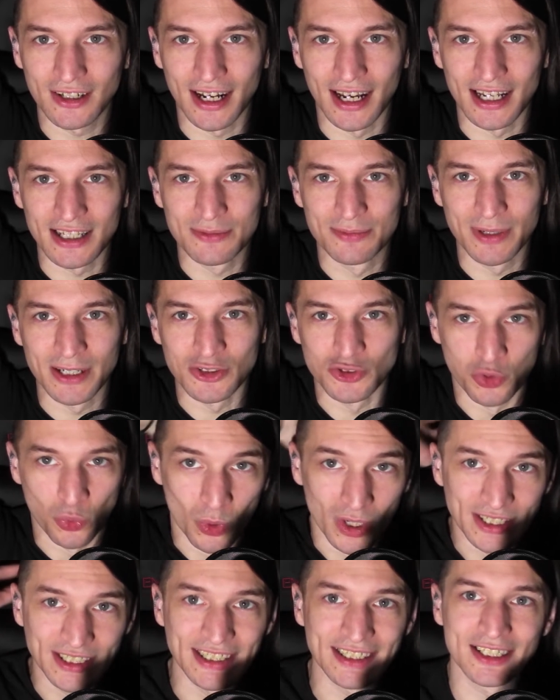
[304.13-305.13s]
has been
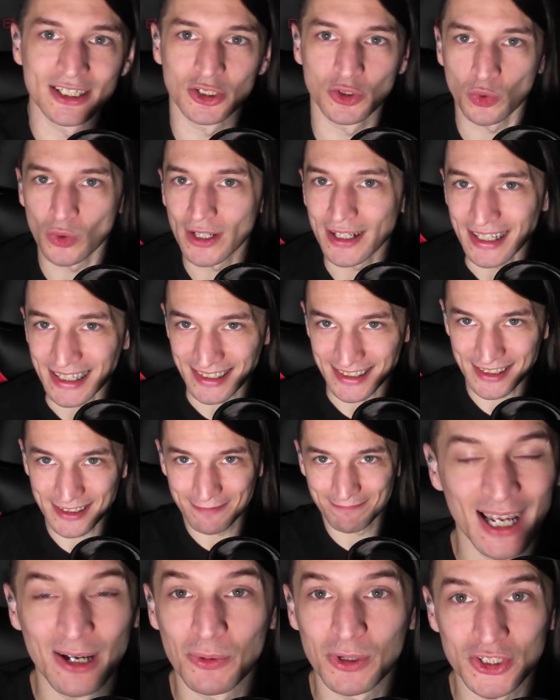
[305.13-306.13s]
20 degrees.
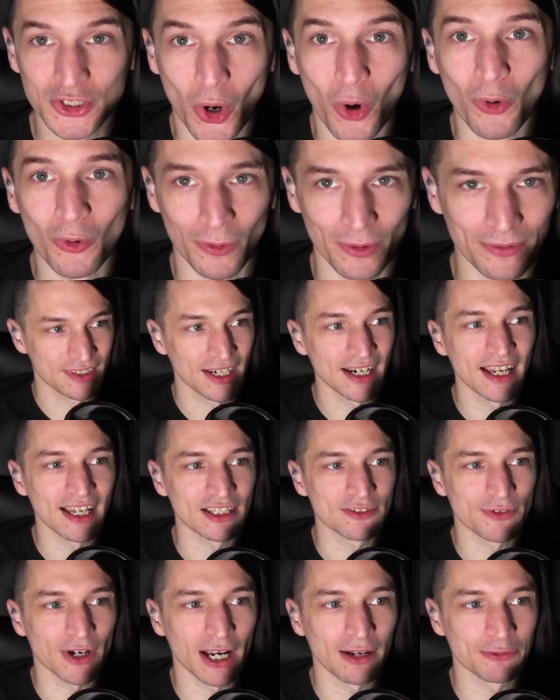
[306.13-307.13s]
It was cold. Today
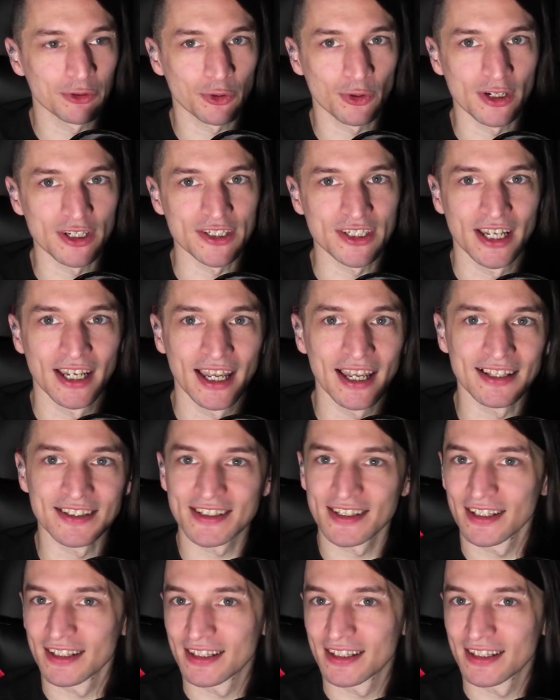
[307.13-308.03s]
it's 5 degrees, hence